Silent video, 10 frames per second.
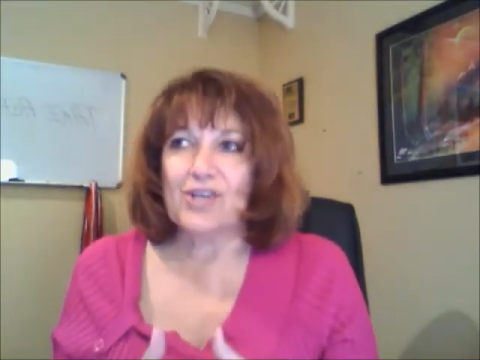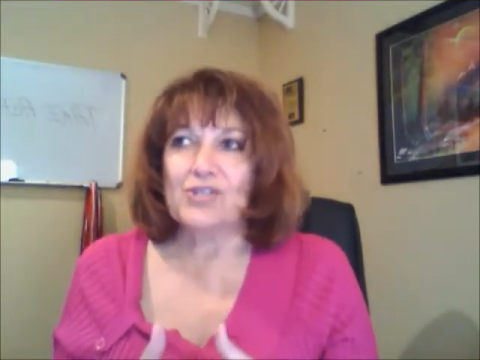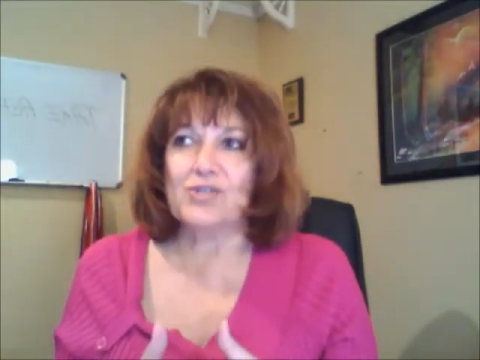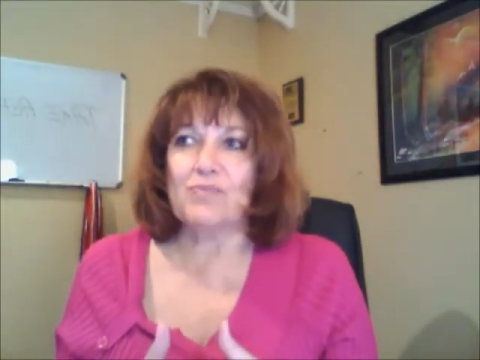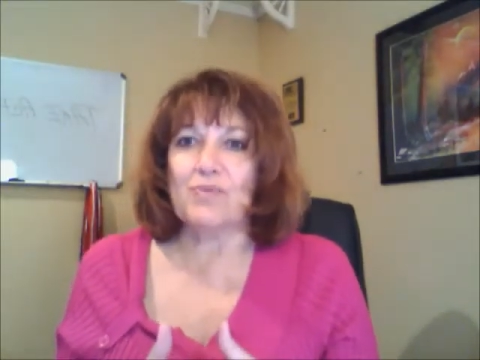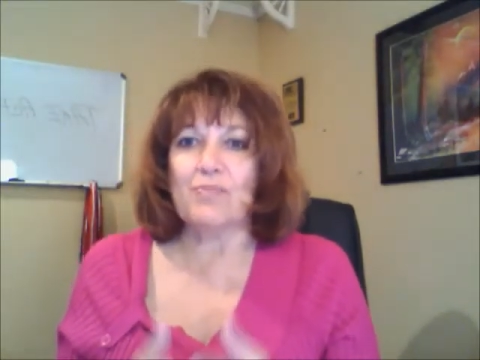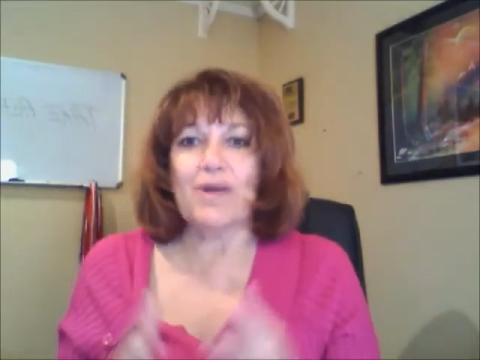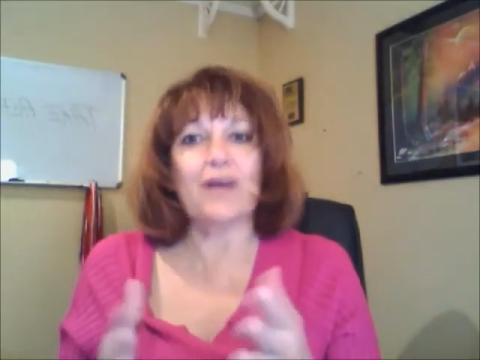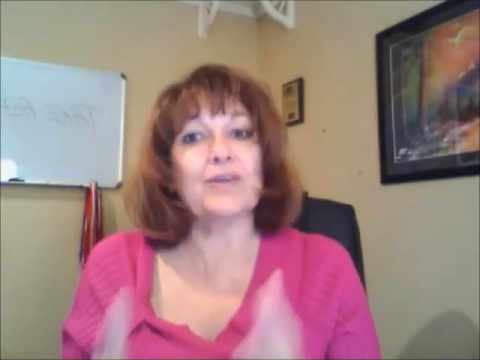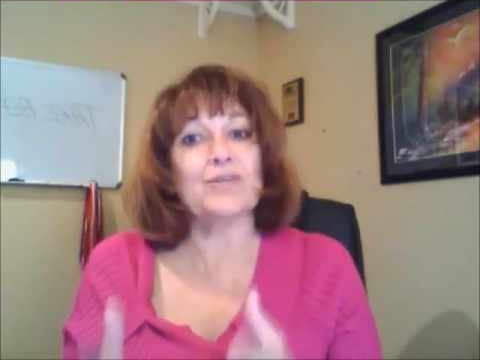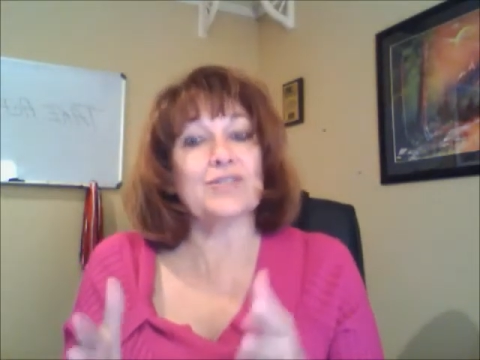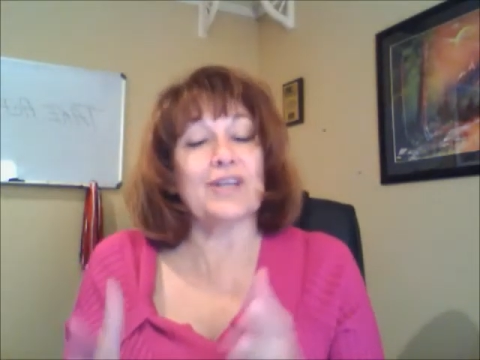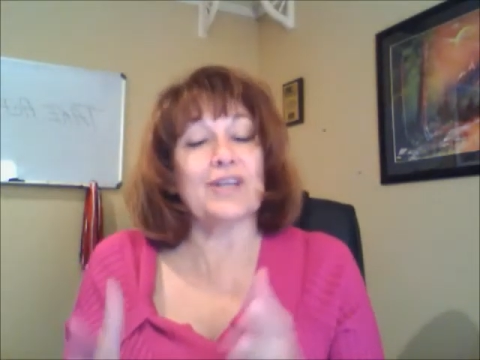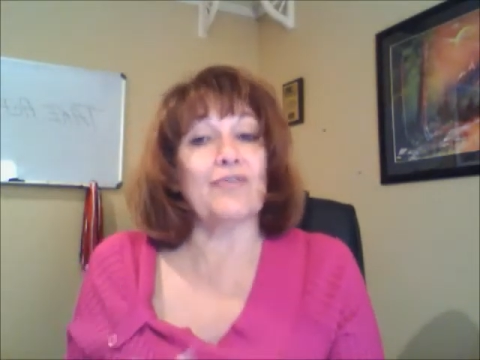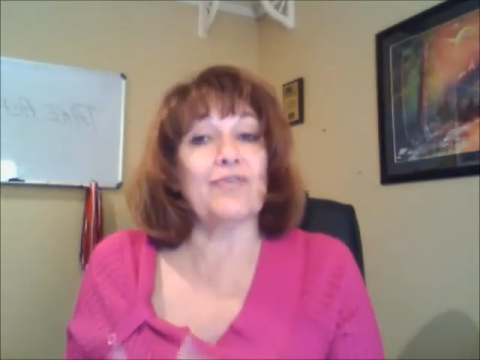to propel
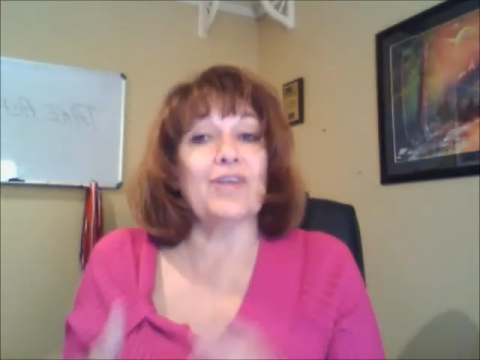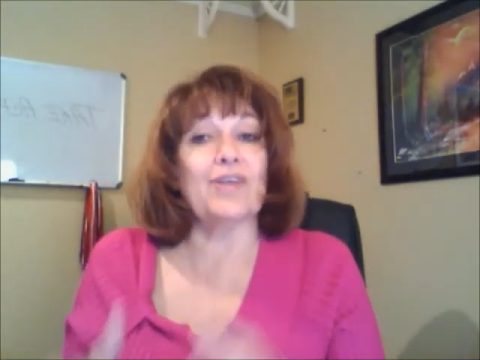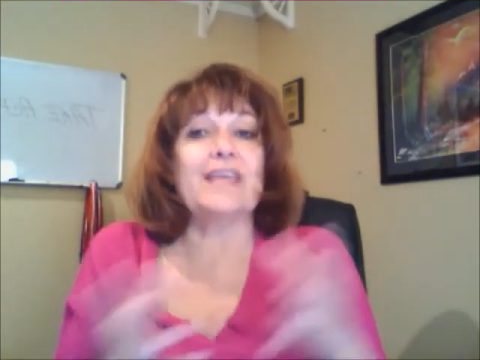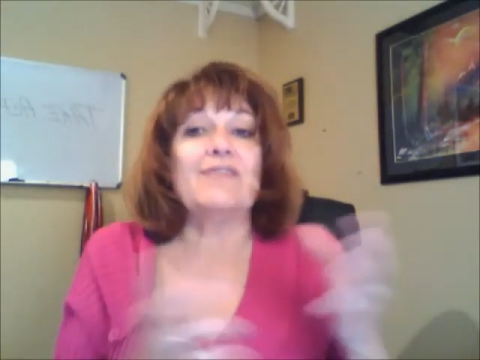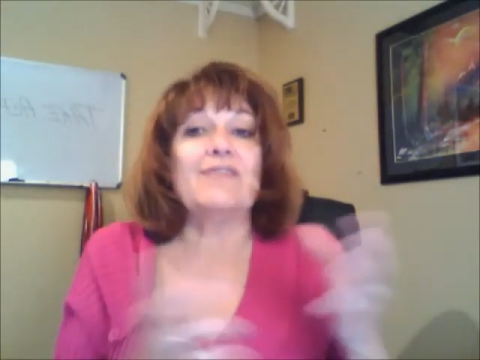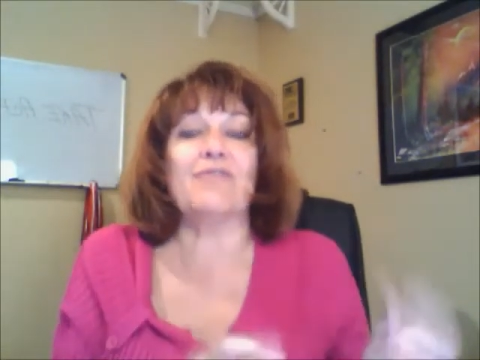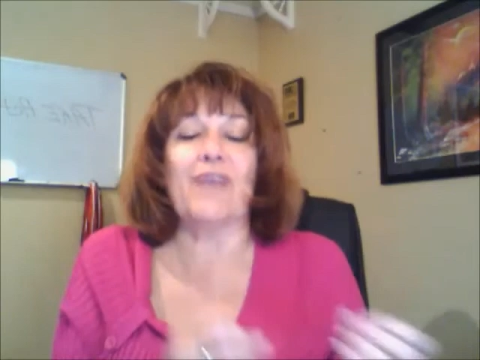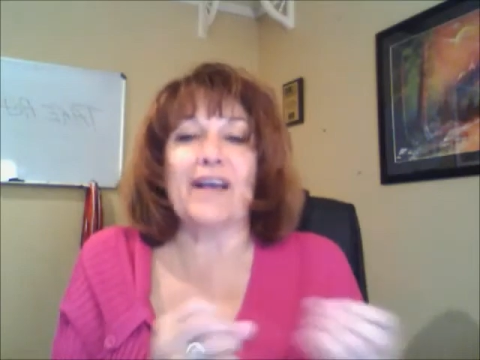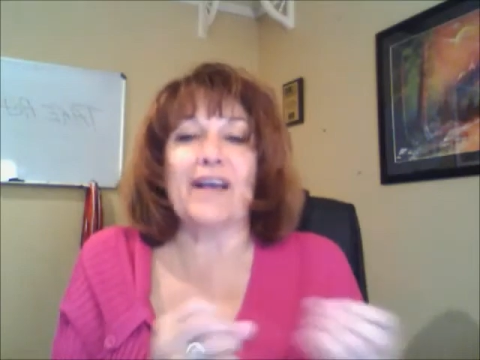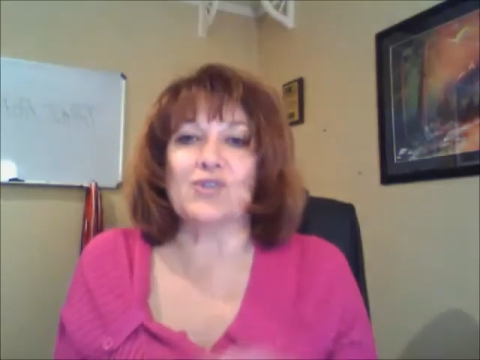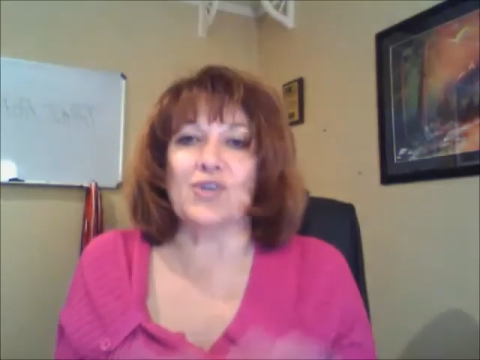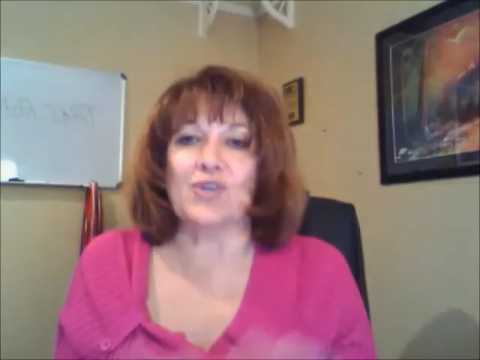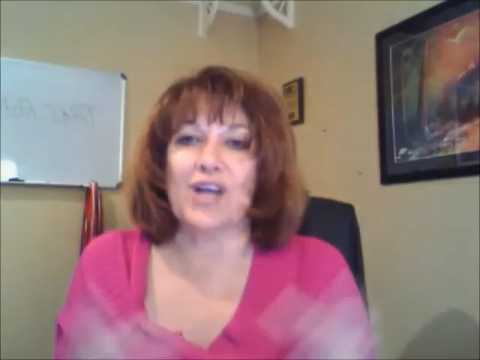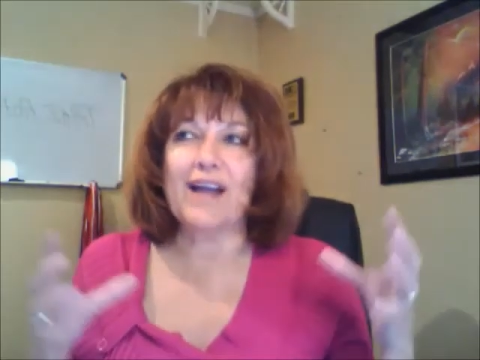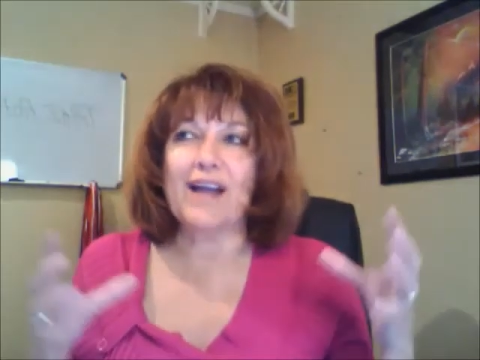yourself even faster,
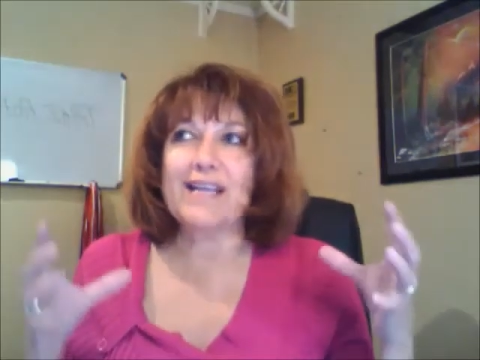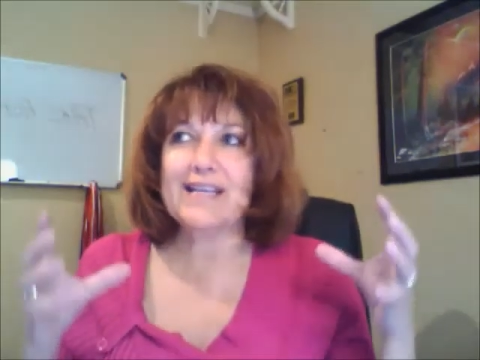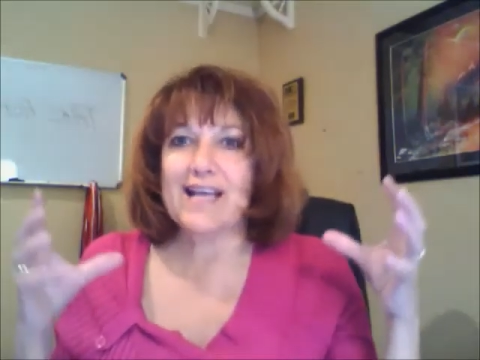cutting